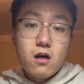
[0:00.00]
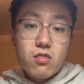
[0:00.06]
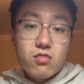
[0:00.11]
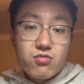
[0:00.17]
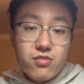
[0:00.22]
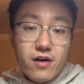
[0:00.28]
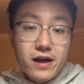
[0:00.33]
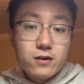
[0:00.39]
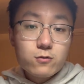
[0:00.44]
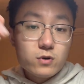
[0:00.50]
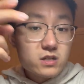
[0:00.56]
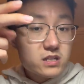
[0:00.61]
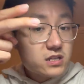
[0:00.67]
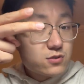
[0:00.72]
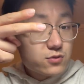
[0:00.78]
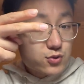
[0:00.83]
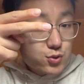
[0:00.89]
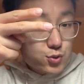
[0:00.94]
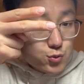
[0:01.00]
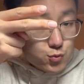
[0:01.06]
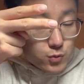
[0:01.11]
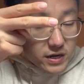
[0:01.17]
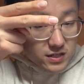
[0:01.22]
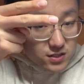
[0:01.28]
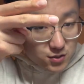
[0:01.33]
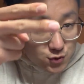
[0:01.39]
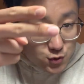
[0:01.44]
Then we need to
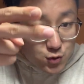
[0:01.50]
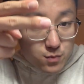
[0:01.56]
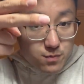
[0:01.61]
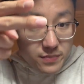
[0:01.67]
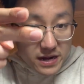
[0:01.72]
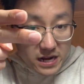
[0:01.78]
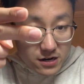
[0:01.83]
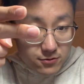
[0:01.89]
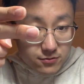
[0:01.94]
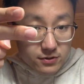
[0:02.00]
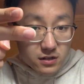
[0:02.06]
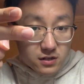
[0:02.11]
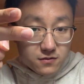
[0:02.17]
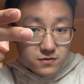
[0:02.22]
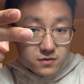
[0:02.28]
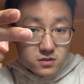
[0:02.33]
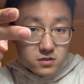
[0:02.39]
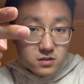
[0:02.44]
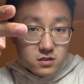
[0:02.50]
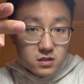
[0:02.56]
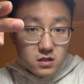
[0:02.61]
write two paragraphs.